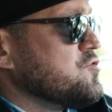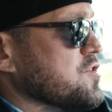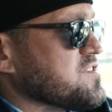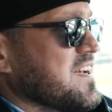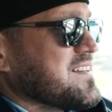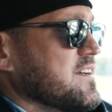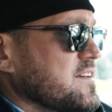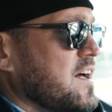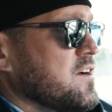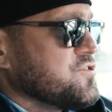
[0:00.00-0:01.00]
just like
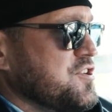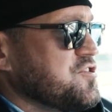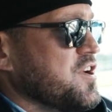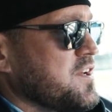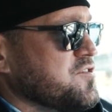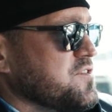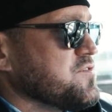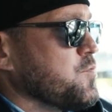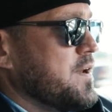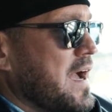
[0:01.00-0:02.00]
technology
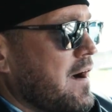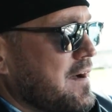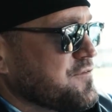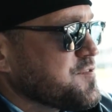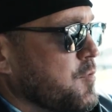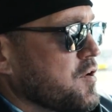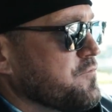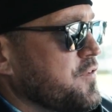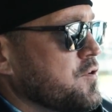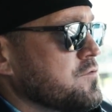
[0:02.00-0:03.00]
changes, we now have
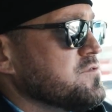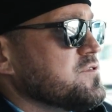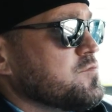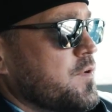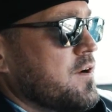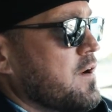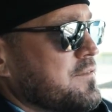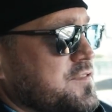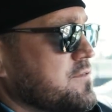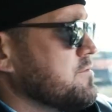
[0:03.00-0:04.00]
smartphones. We don't
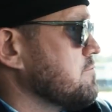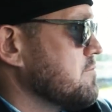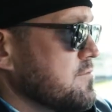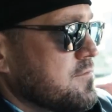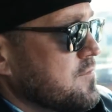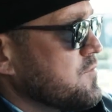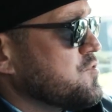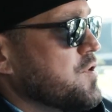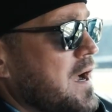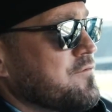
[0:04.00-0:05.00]
have to
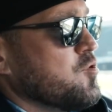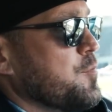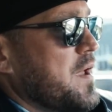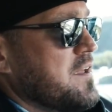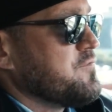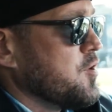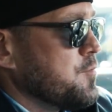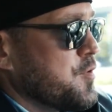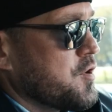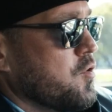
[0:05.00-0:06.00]
drive to a
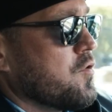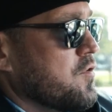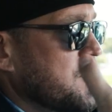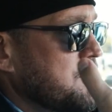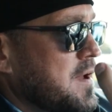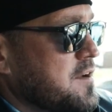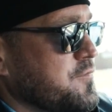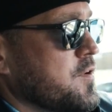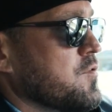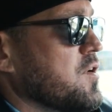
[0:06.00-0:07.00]
payphone, put a quarter in, make a
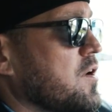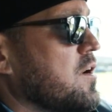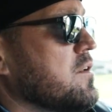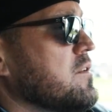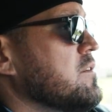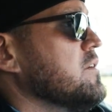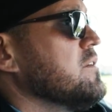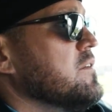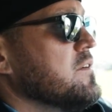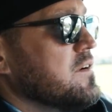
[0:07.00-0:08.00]
phone call.
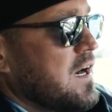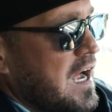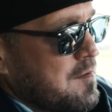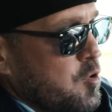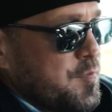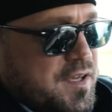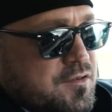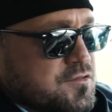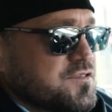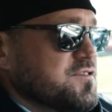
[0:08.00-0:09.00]

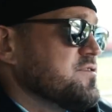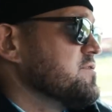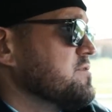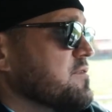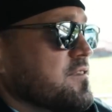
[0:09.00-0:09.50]
Automobiles,